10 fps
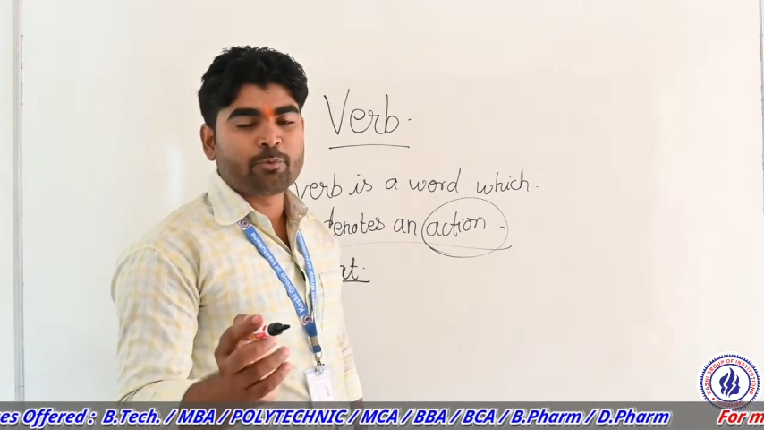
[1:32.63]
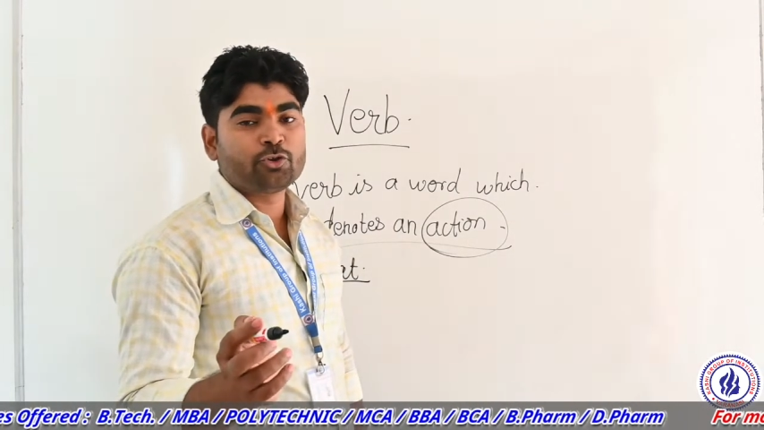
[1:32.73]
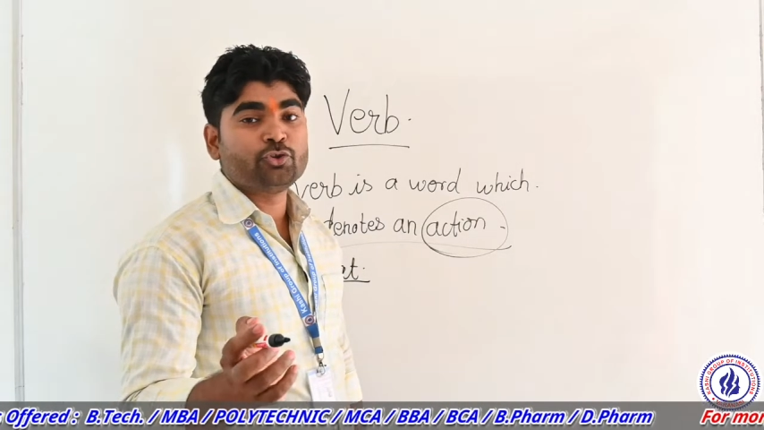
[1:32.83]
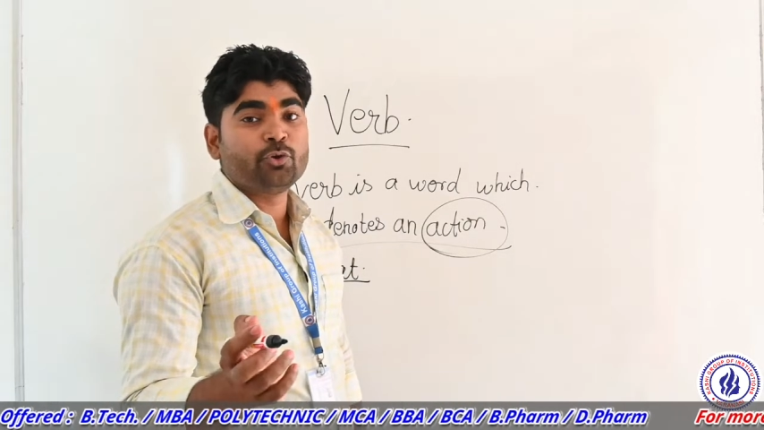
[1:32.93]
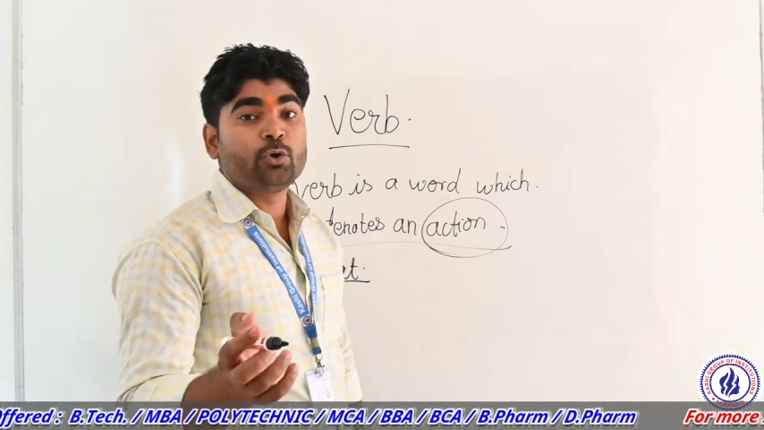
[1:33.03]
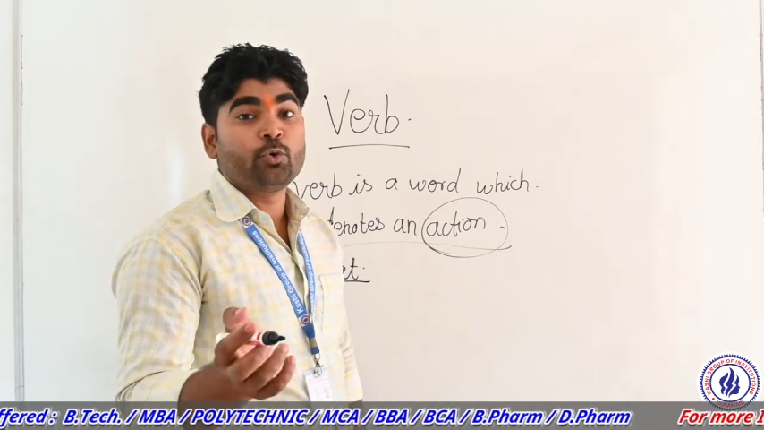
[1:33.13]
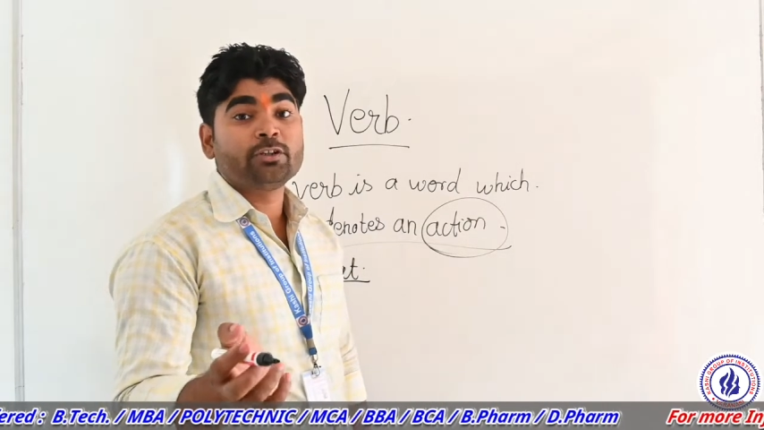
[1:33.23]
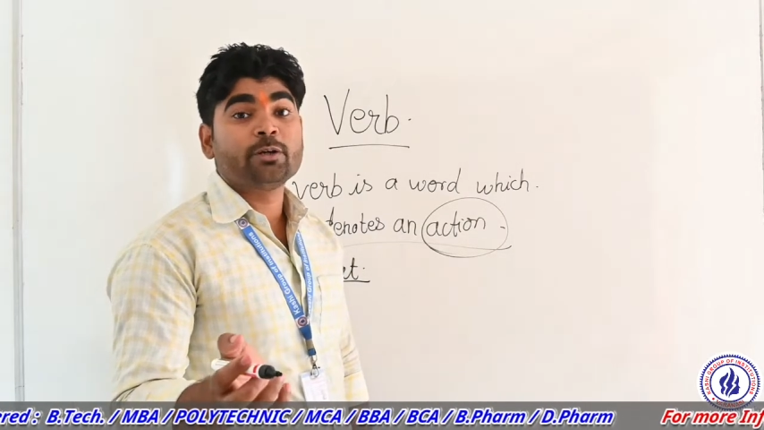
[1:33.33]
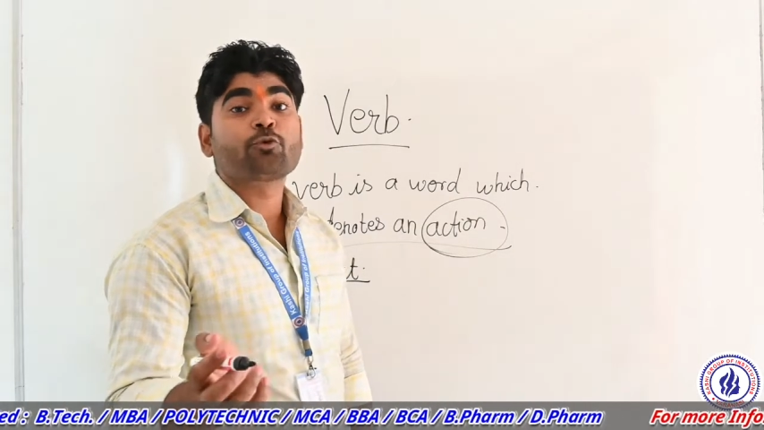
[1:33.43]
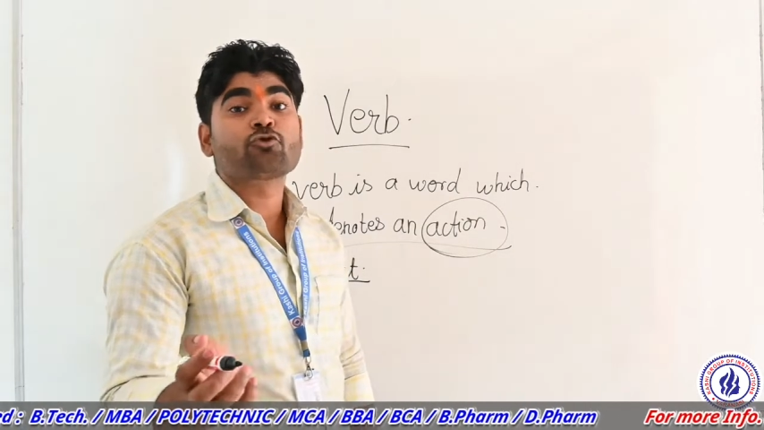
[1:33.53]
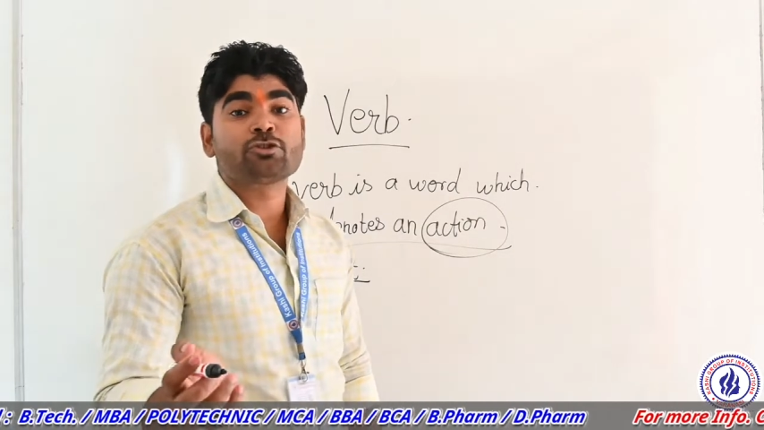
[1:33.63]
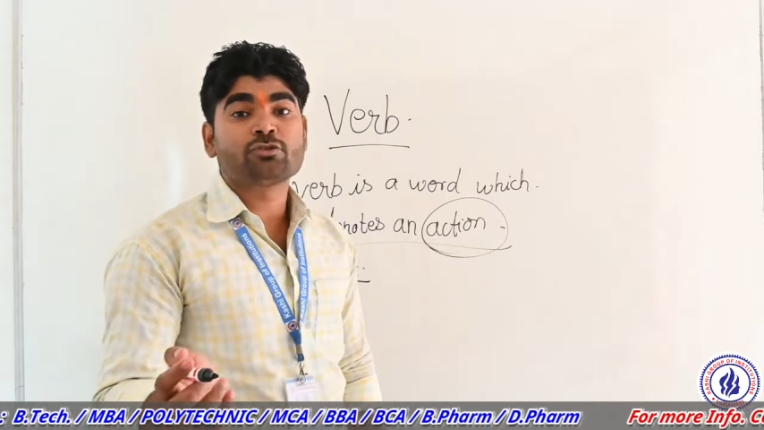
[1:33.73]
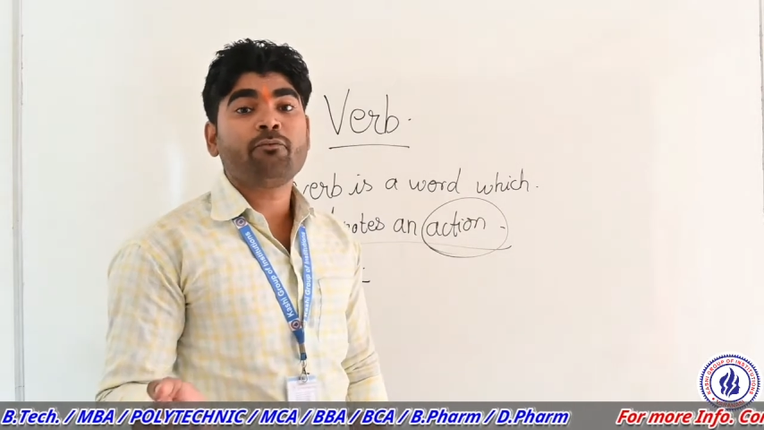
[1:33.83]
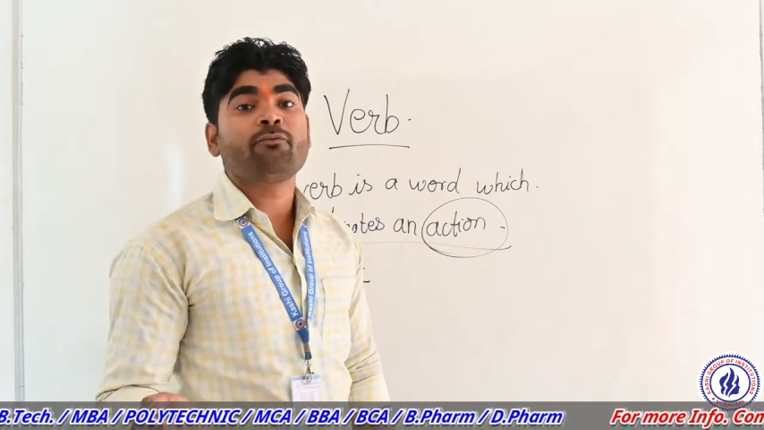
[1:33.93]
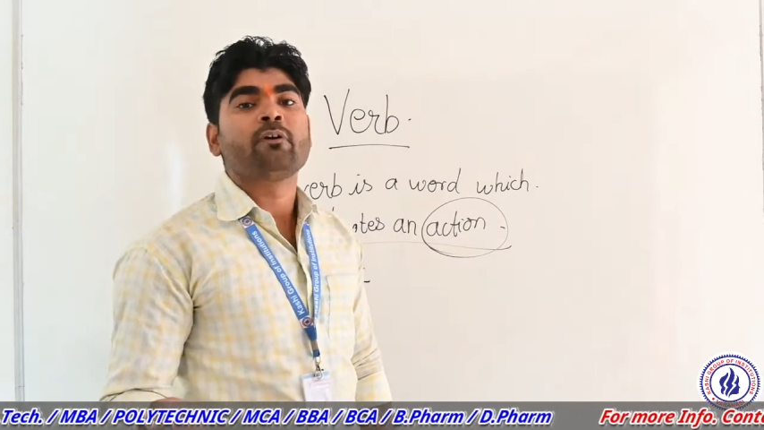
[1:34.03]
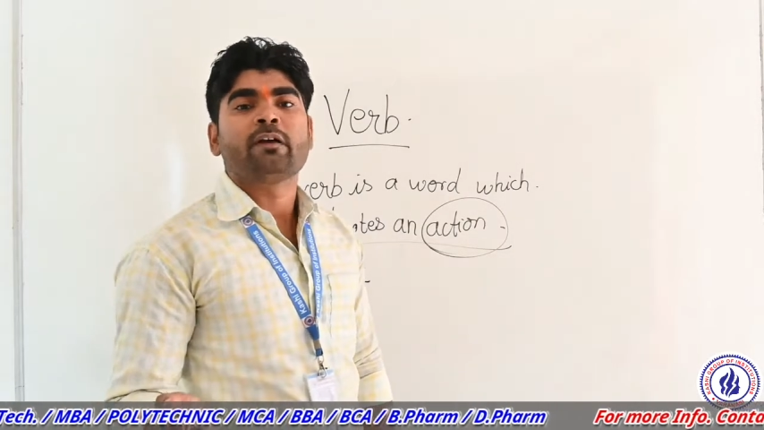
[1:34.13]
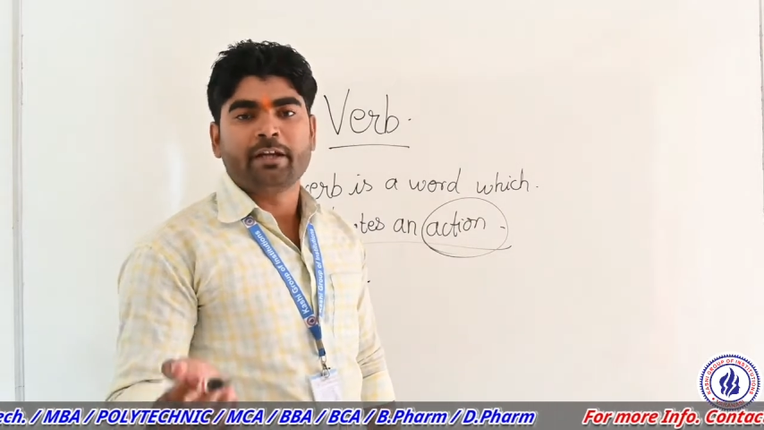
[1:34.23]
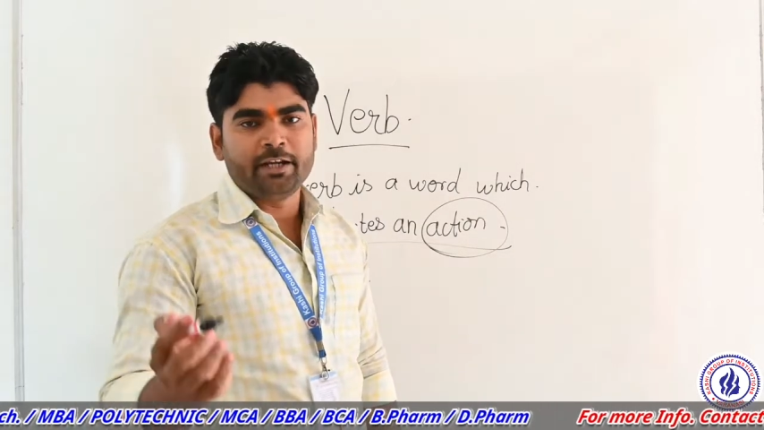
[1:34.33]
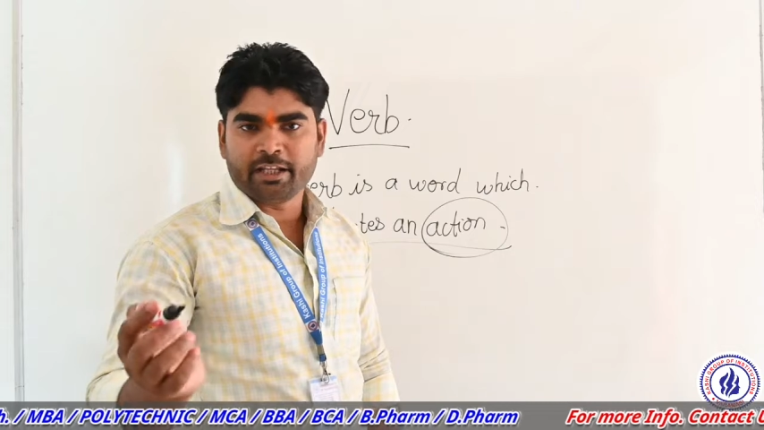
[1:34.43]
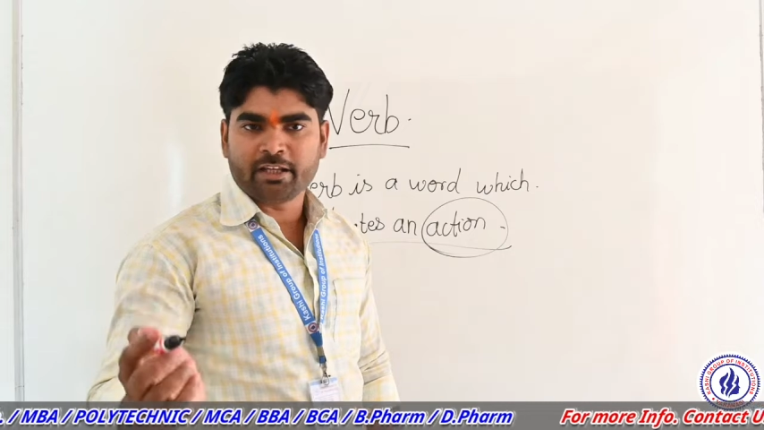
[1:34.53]
Because you are doing the process of
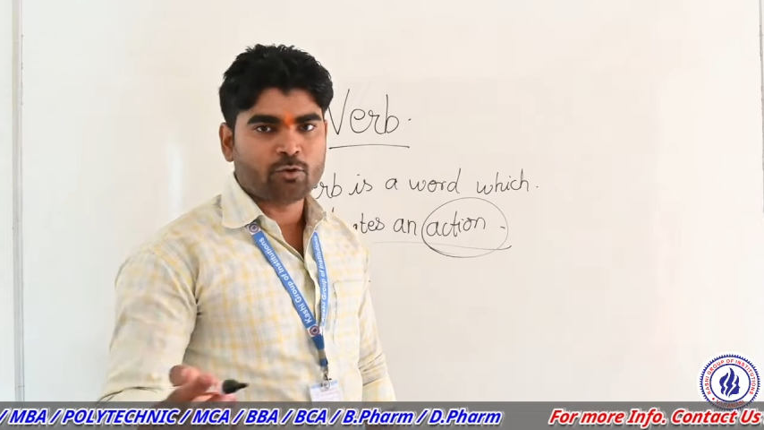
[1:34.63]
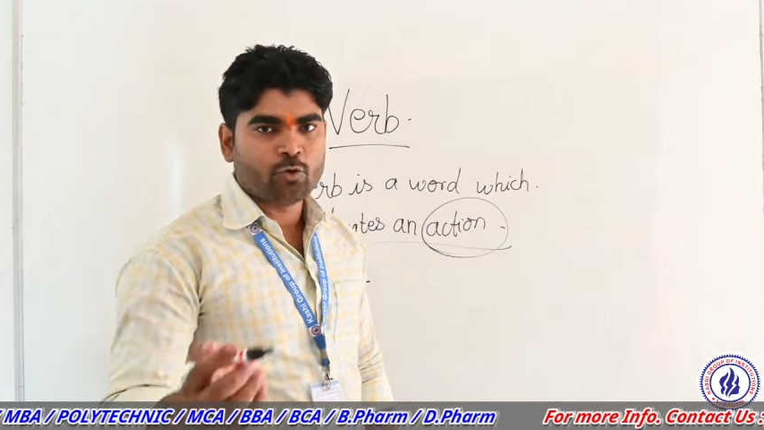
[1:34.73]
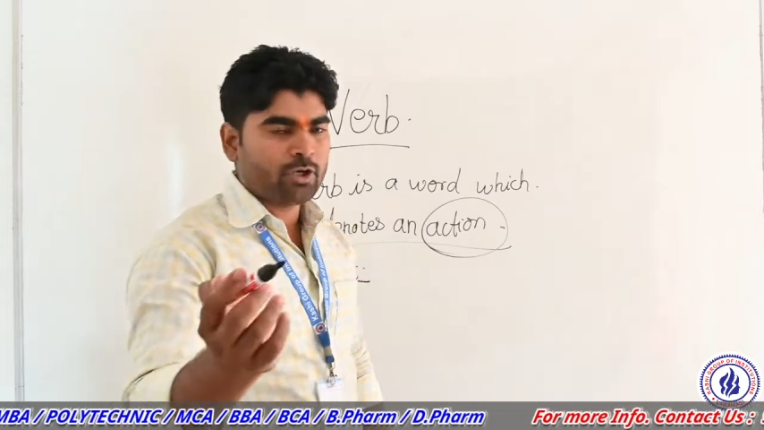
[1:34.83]
eating.